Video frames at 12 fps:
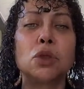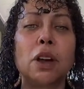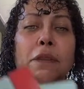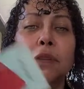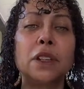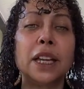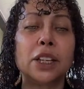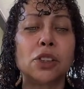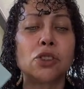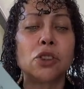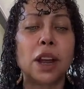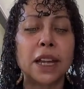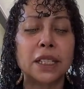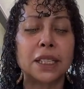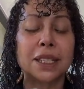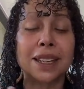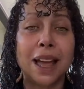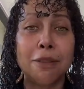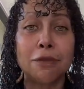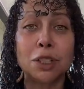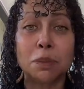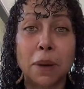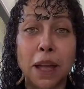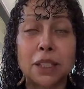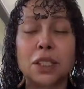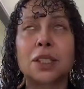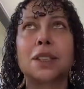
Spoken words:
So I feel like you're trying to not respond